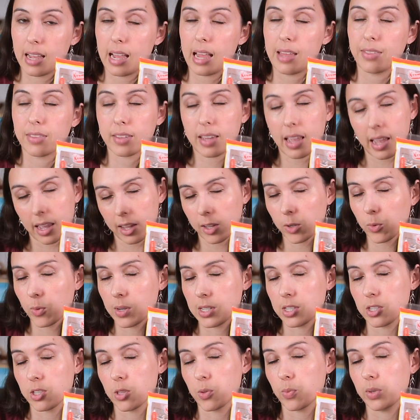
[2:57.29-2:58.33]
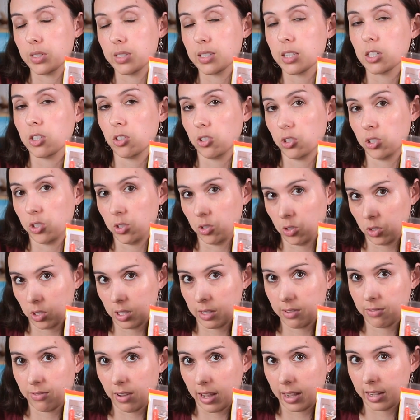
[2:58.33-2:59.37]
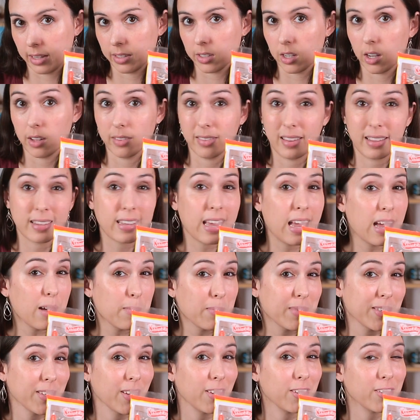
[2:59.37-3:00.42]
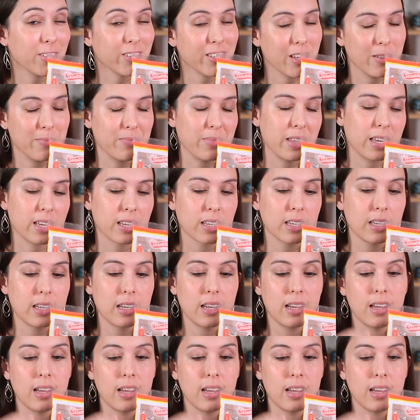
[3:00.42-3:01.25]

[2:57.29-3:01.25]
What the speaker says: and the canned ones are the ones that you'll usually find on like Amazon or something.